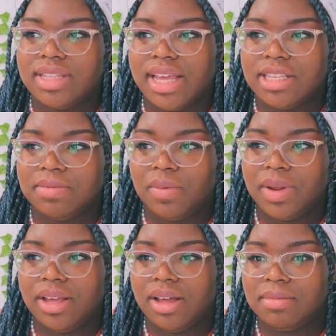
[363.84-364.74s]
things, but
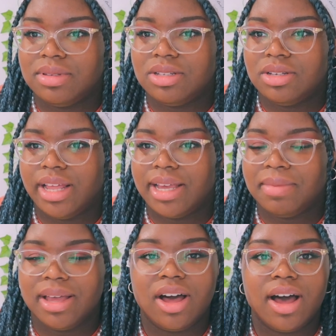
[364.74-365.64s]
when it comes to like
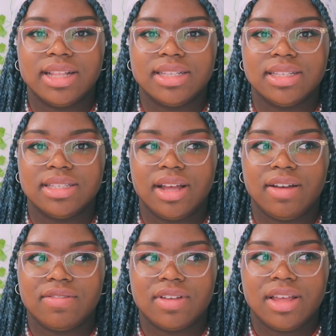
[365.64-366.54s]
my art and
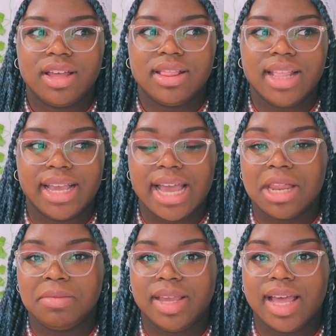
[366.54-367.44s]
stuff, there
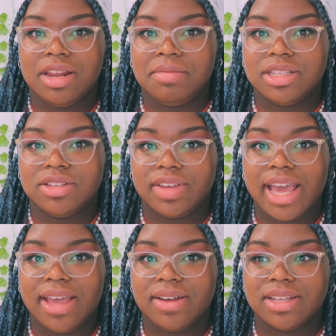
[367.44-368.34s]
can be elements of
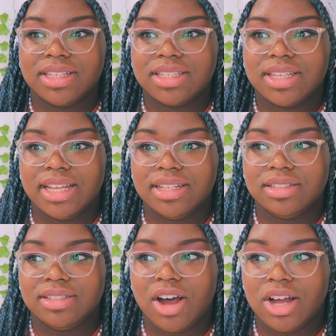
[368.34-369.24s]
chaos
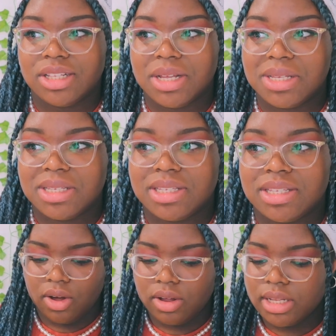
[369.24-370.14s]
and darkness.
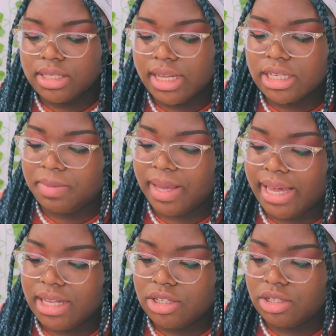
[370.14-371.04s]
On this next
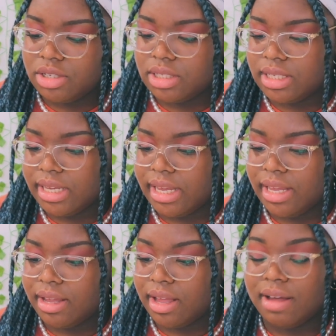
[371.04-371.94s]
page, you
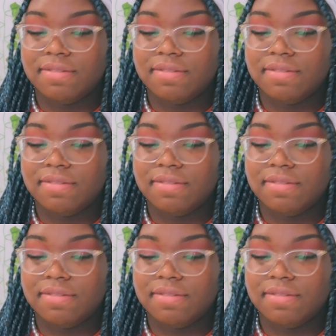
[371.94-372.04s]
see a